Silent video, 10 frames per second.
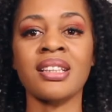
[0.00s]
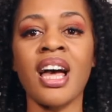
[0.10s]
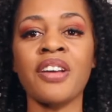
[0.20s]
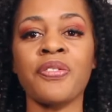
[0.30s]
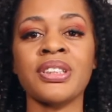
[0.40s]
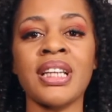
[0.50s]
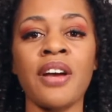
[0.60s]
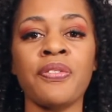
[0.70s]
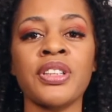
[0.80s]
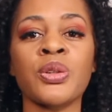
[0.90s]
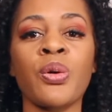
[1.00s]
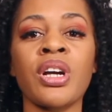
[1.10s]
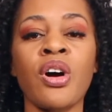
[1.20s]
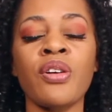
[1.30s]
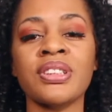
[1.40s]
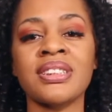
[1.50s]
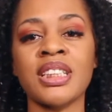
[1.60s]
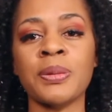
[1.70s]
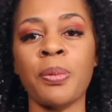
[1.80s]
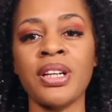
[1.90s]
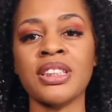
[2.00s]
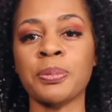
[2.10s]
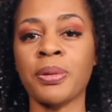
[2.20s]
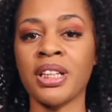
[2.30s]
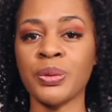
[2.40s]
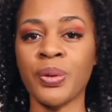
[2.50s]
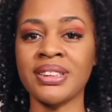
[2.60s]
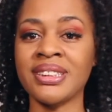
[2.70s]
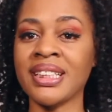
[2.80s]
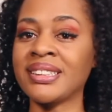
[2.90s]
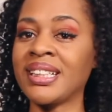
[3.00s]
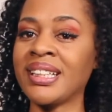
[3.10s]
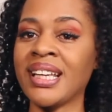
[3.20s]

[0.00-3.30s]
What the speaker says: The line for Daffy scoring over 6 points is plus 160,